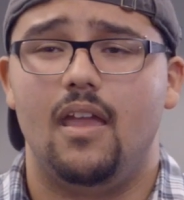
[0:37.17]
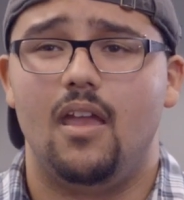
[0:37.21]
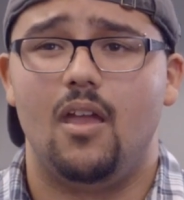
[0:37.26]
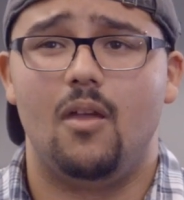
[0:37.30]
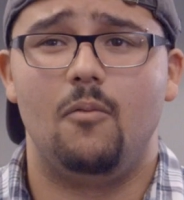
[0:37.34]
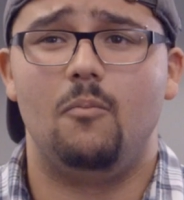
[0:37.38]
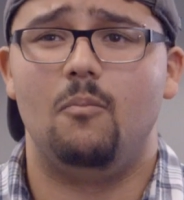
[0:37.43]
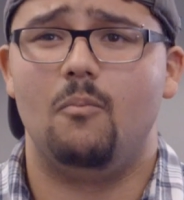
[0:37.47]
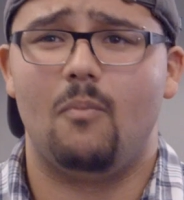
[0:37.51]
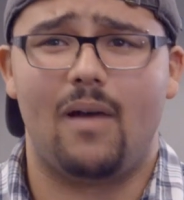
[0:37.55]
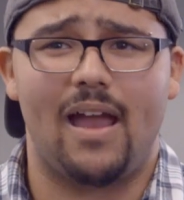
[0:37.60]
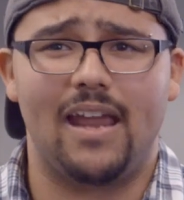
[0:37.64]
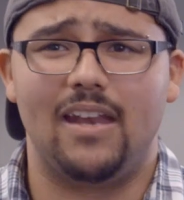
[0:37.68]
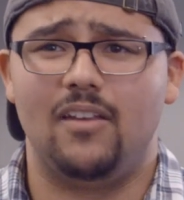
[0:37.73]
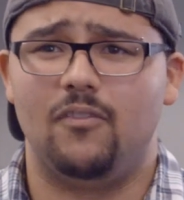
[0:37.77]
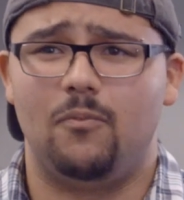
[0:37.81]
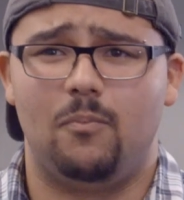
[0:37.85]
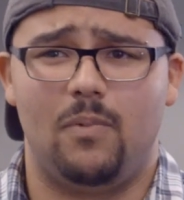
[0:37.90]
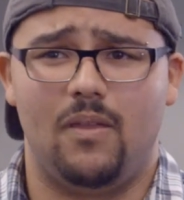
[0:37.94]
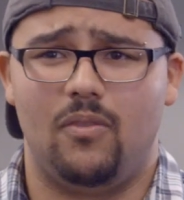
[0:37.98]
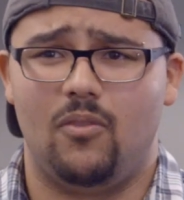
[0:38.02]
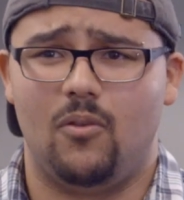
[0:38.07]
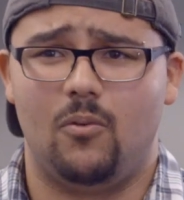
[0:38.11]
It might
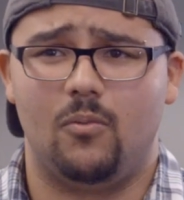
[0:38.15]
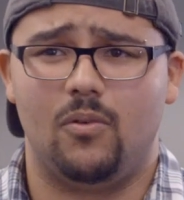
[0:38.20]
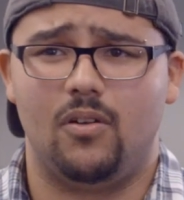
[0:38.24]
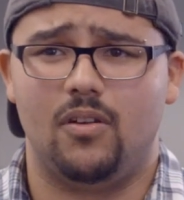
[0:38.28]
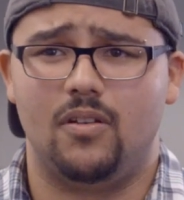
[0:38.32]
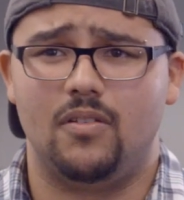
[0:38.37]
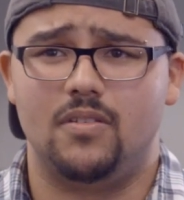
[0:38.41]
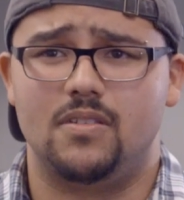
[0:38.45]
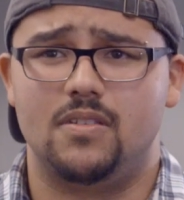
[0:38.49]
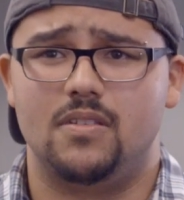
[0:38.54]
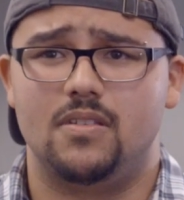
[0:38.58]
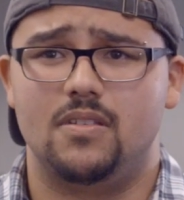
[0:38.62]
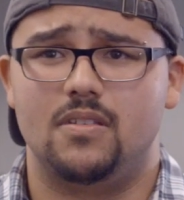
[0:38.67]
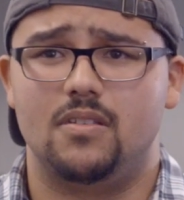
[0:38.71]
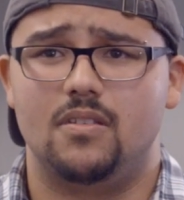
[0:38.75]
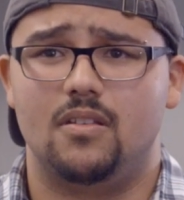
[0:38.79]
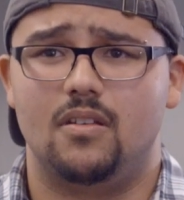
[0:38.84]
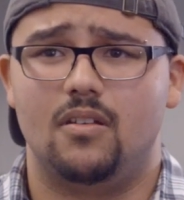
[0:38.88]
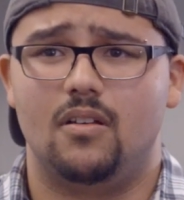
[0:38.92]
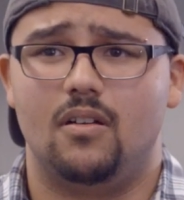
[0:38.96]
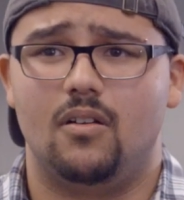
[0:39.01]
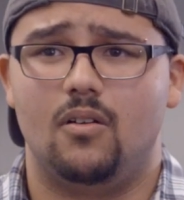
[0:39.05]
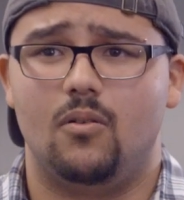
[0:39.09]
have been the words,
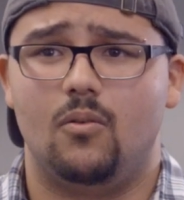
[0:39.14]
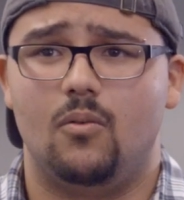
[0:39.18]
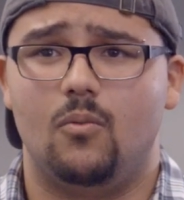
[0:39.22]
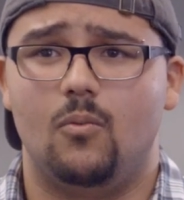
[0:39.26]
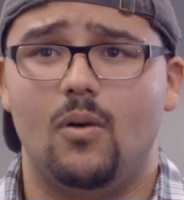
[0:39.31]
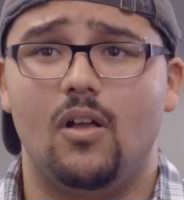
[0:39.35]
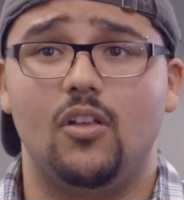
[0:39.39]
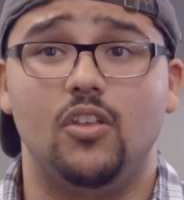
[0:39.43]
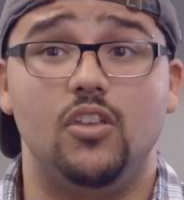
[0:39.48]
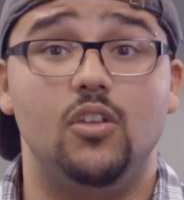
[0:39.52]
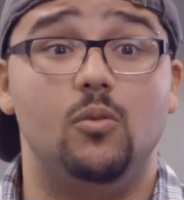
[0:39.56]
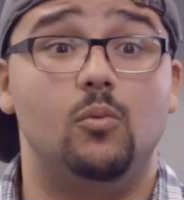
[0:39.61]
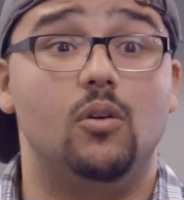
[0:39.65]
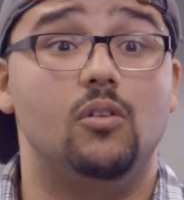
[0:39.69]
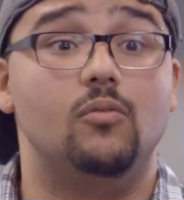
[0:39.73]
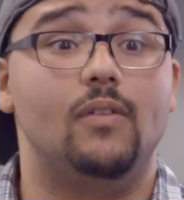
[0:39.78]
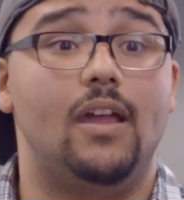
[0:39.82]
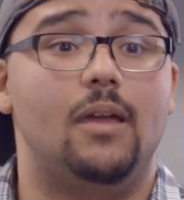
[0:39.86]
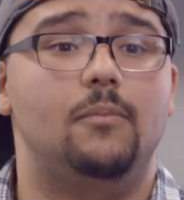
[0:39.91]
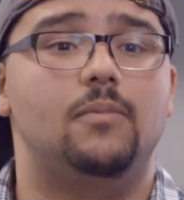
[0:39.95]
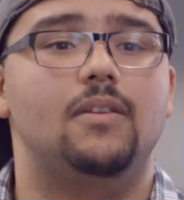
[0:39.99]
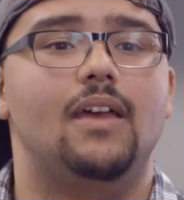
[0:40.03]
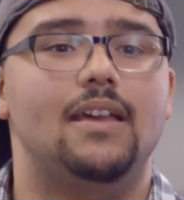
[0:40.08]
well, you weren't
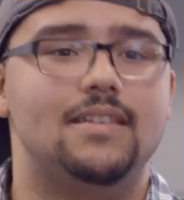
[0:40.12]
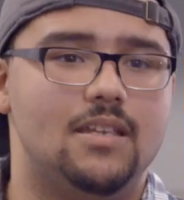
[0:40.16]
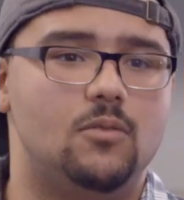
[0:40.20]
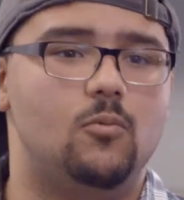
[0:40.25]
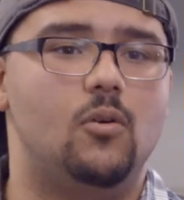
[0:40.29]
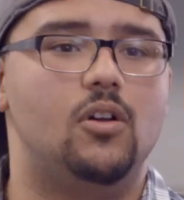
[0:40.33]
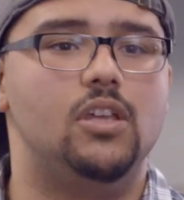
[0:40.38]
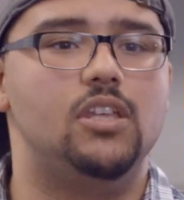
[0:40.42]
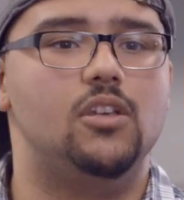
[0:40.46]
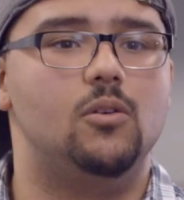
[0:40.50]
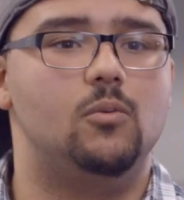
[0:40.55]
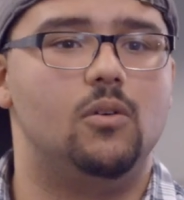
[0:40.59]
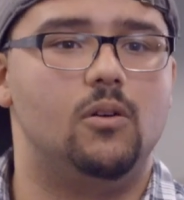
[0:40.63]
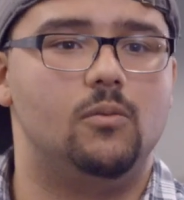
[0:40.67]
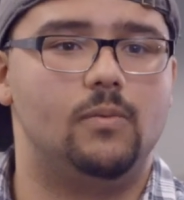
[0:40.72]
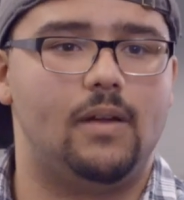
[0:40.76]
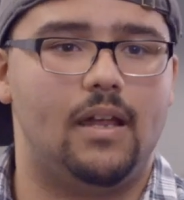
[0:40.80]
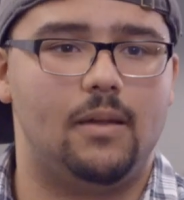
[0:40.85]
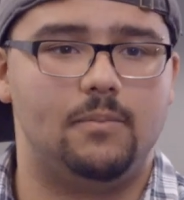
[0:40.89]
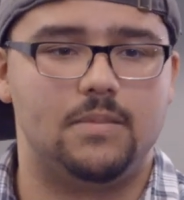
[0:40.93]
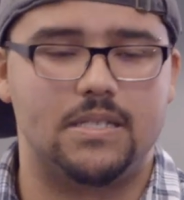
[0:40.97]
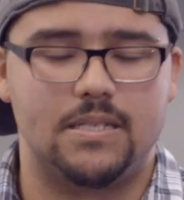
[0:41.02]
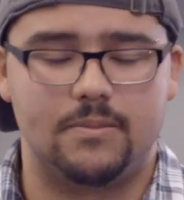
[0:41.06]
raped. I said, well, you weren't
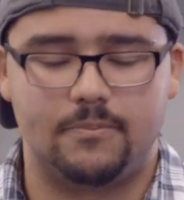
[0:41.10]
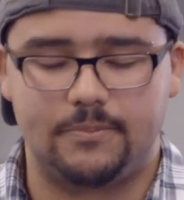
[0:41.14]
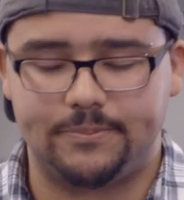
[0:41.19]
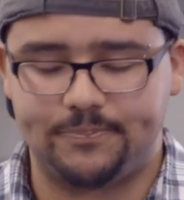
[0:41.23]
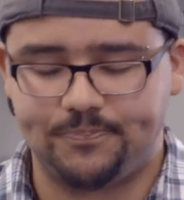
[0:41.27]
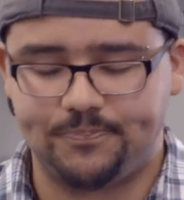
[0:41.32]
raped.